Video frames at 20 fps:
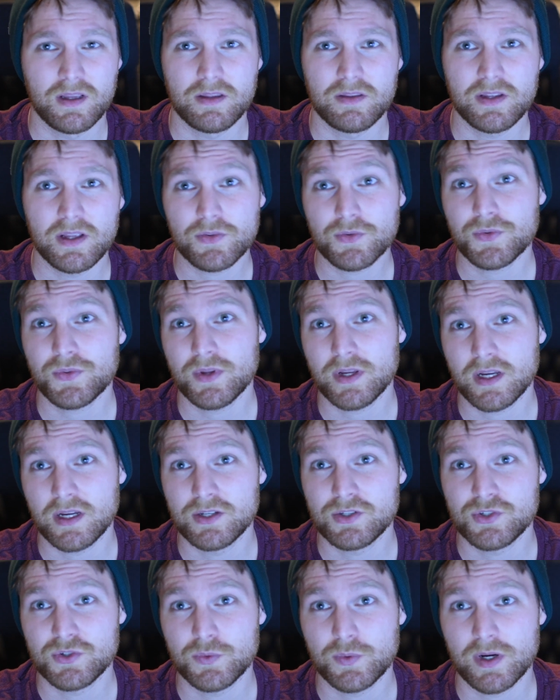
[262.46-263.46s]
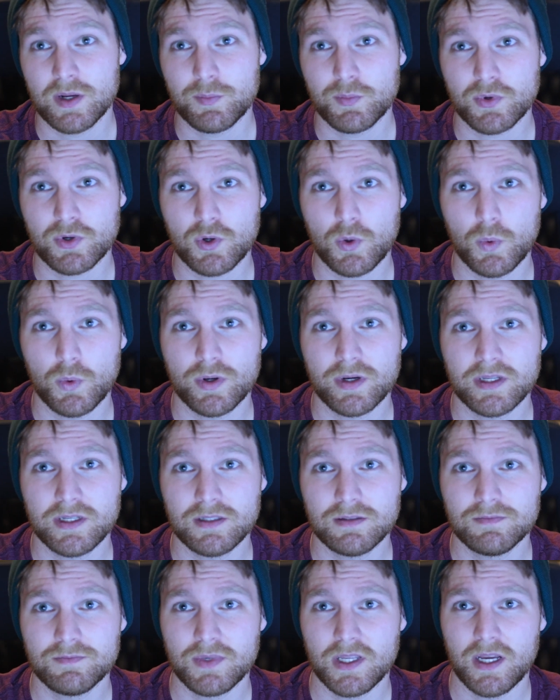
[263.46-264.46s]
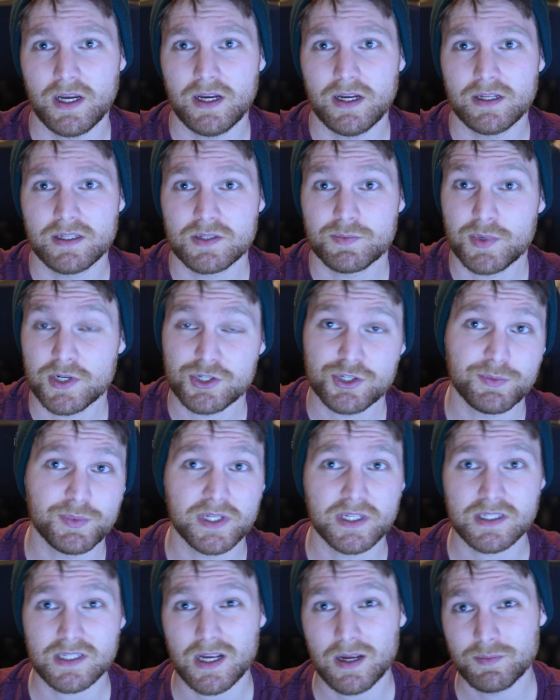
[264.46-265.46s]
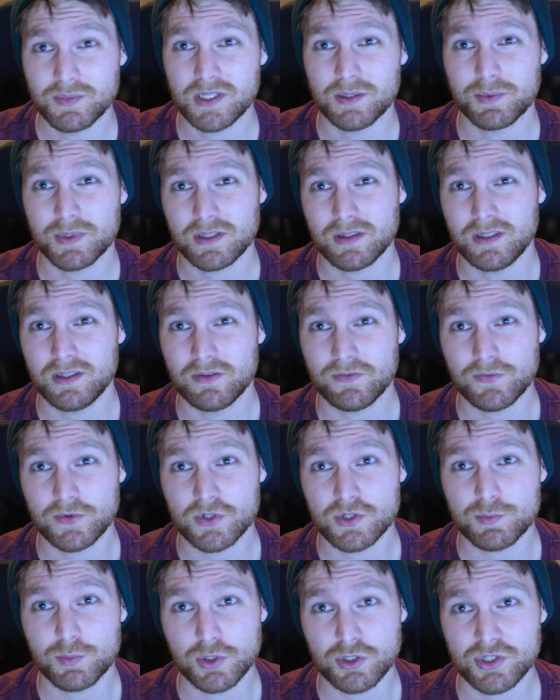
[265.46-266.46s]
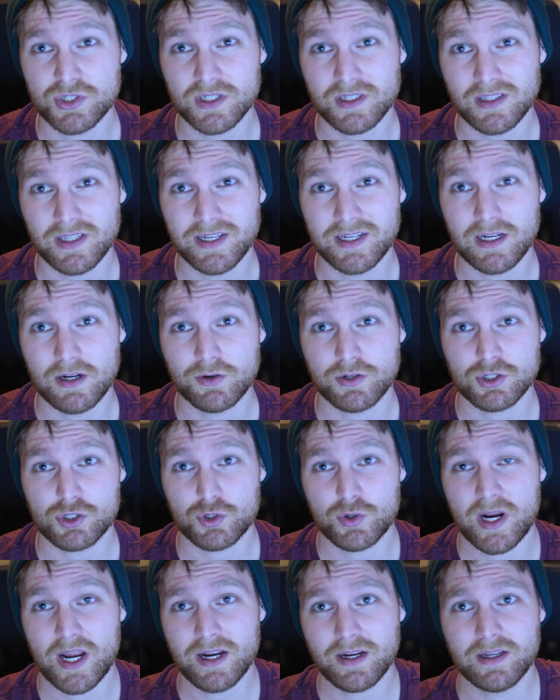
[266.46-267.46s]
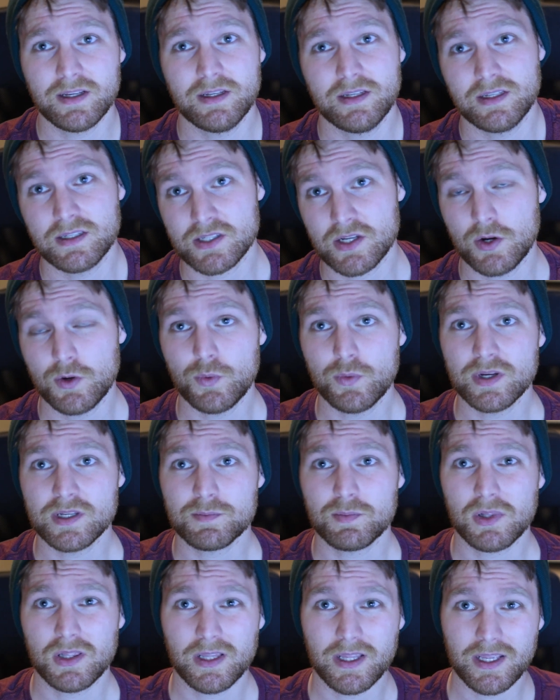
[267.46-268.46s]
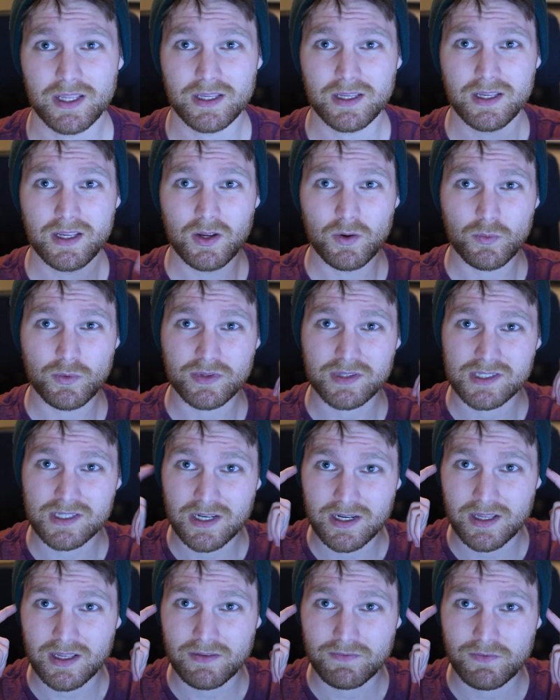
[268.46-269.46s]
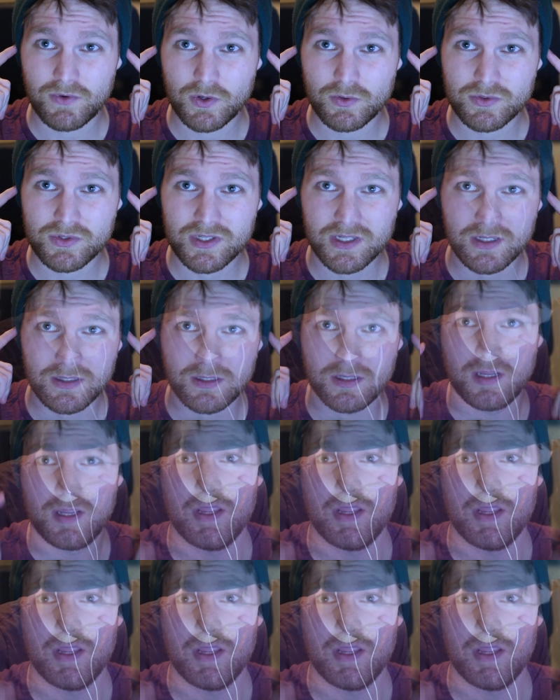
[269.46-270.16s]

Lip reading: The other thing I do when I'm recording, especially because I'm typically the first person to lay down a track, is I always play with a set of headphones in,